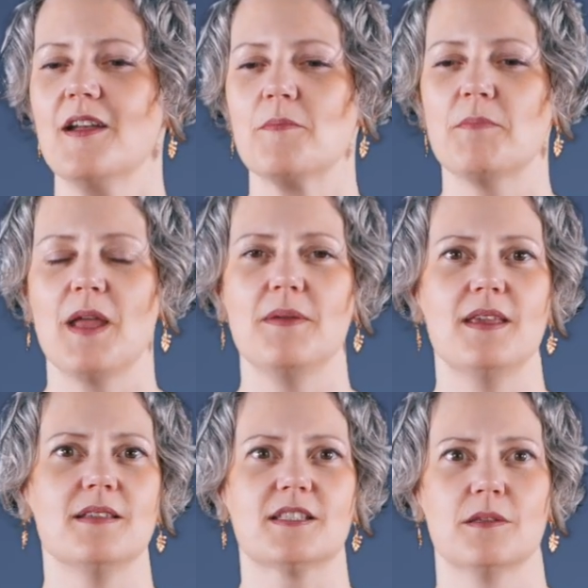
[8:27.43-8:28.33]

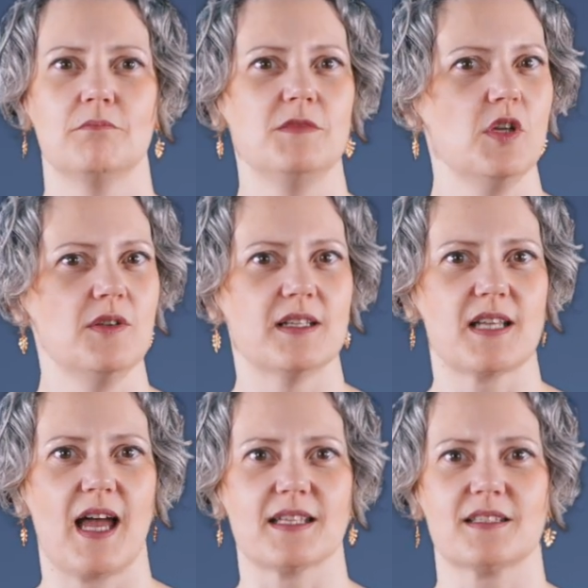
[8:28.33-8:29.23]
Maybe some unit
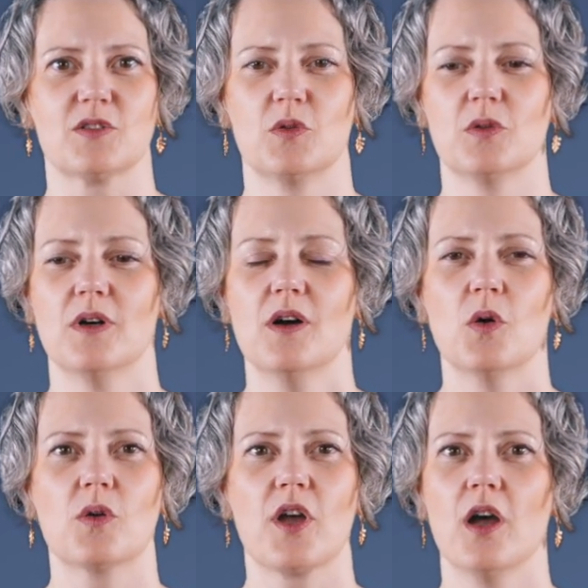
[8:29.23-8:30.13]
tests or
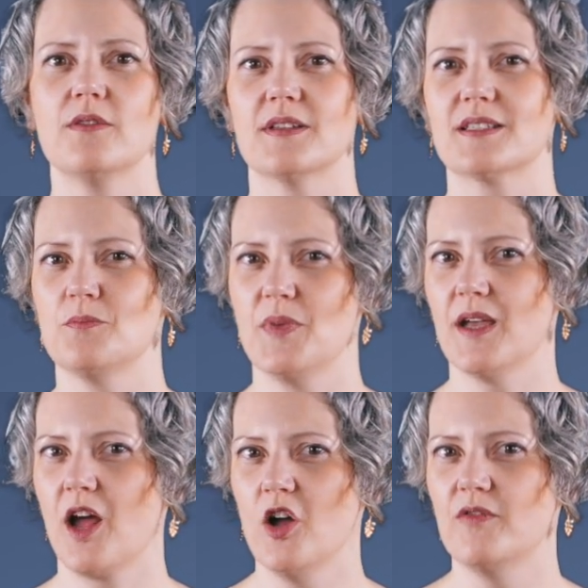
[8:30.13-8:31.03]
code that's a
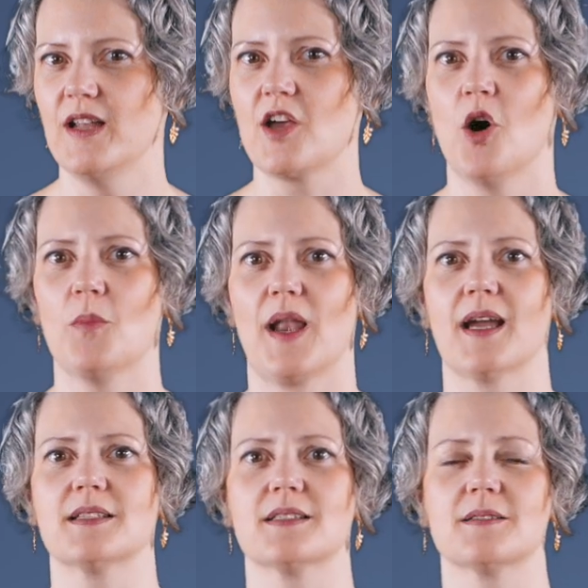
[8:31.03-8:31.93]
bit overly complex.